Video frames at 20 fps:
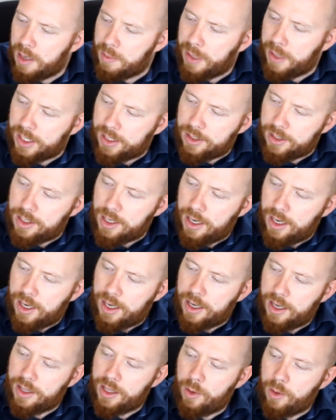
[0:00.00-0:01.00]
But
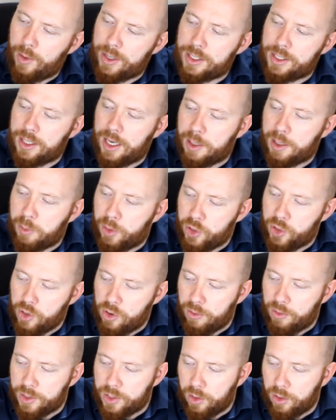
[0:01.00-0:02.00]
the West Side
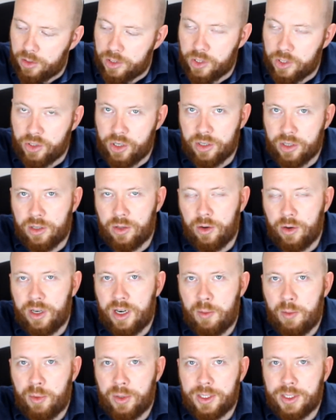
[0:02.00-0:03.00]
Bordeaux was also just
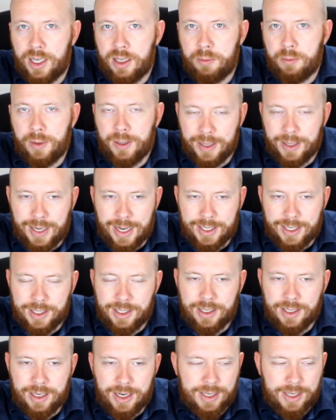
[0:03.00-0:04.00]
13%, but
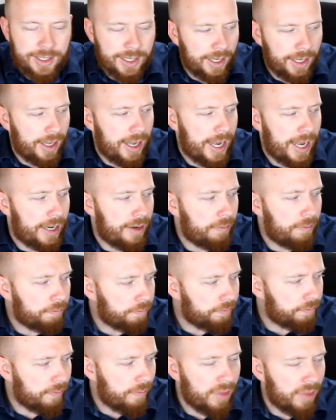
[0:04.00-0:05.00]
it still had
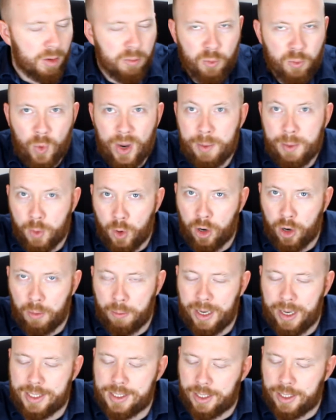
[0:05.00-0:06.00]
way more
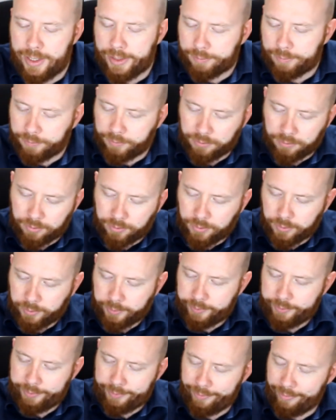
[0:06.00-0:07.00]
complexity.
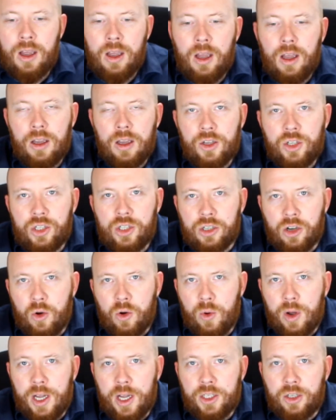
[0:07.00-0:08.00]

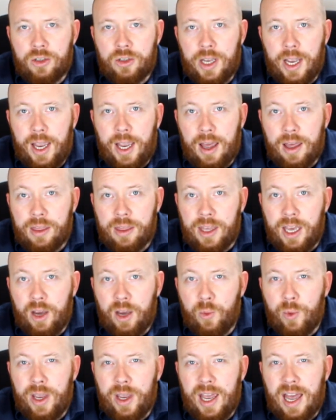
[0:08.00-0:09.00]
So today I
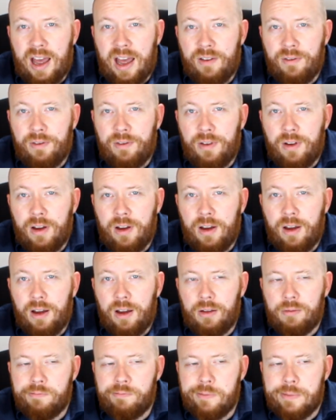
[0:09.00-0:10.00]
think we have
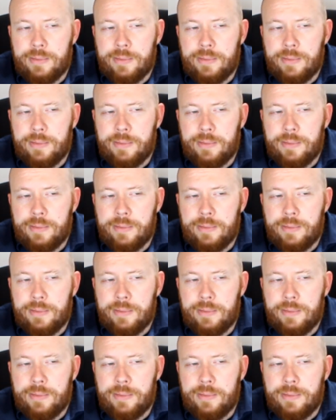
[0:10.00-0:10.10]
a